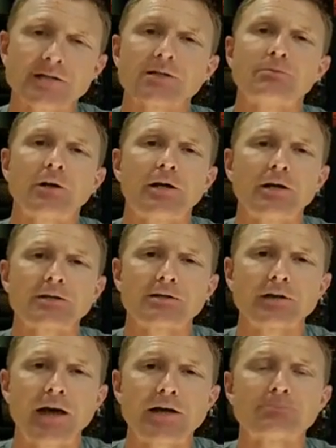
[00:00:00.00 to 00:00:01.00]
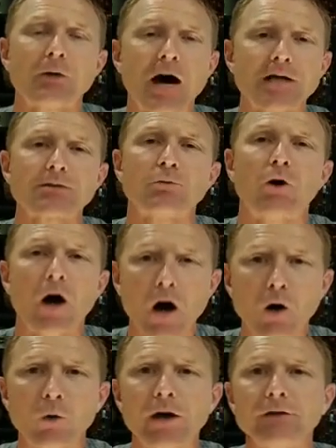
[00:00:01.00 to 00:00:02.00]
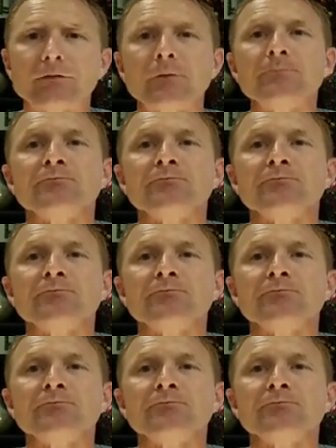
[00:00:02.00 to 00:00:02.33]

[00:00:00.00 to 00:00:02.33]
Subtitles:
experience as possible always.